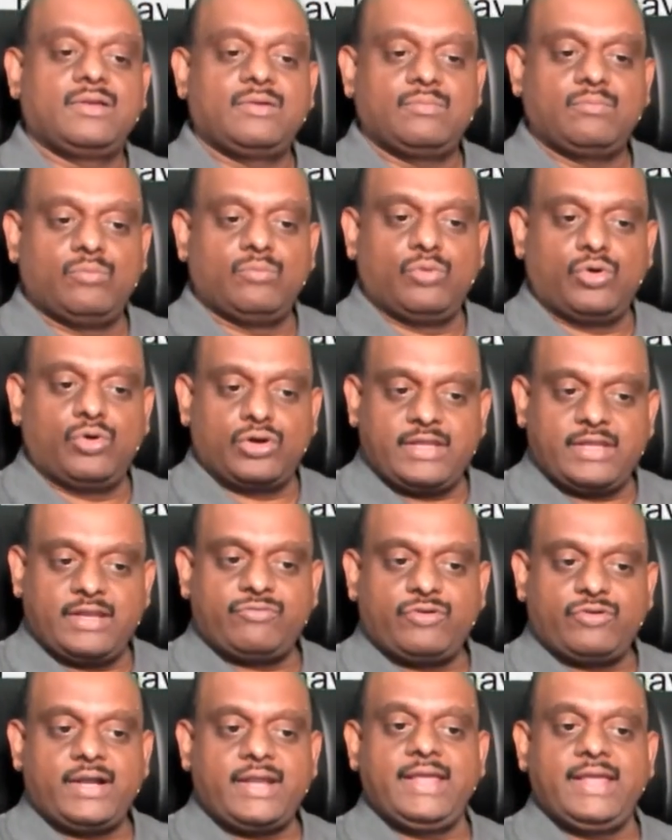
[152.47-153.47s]
more than
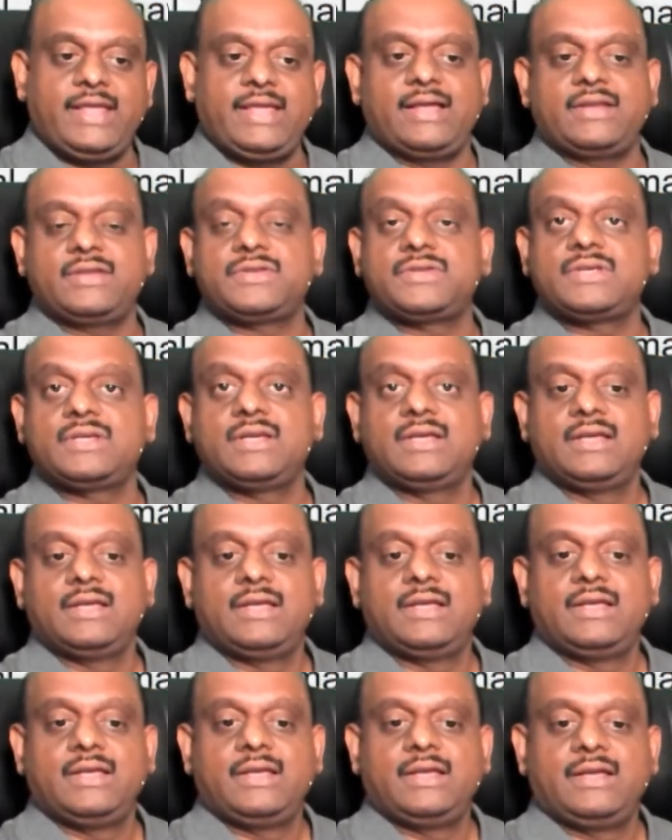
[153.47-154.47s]
40 years.
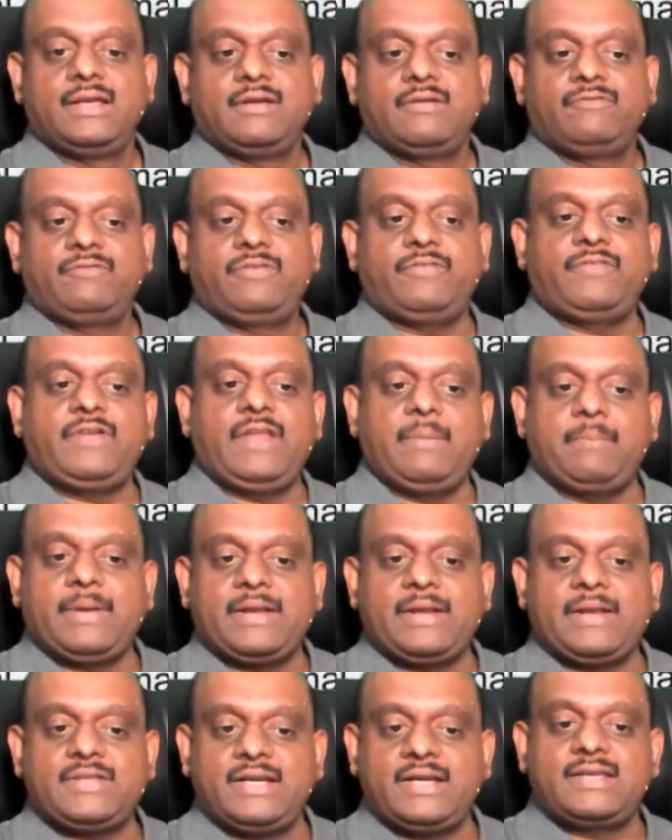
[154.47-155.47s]

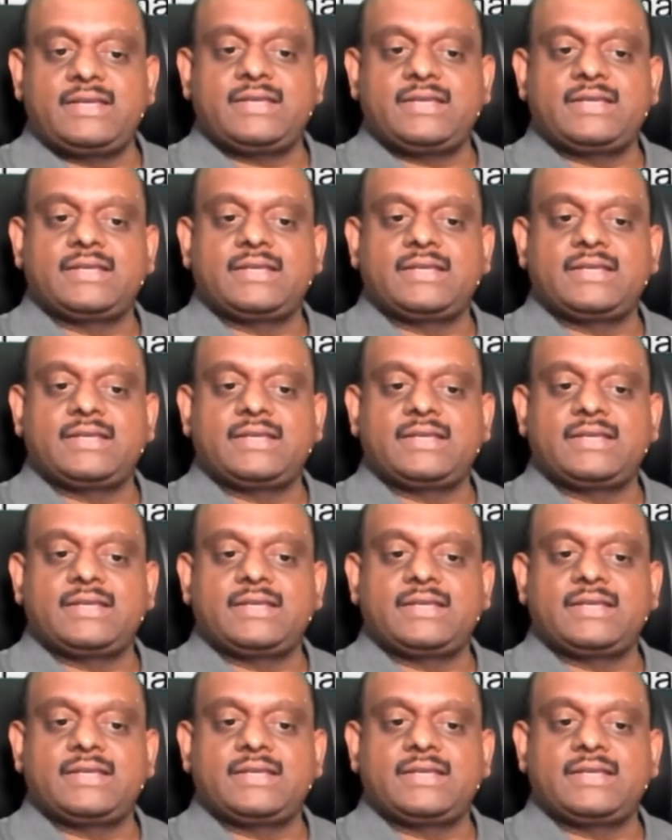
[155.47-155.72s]
50%,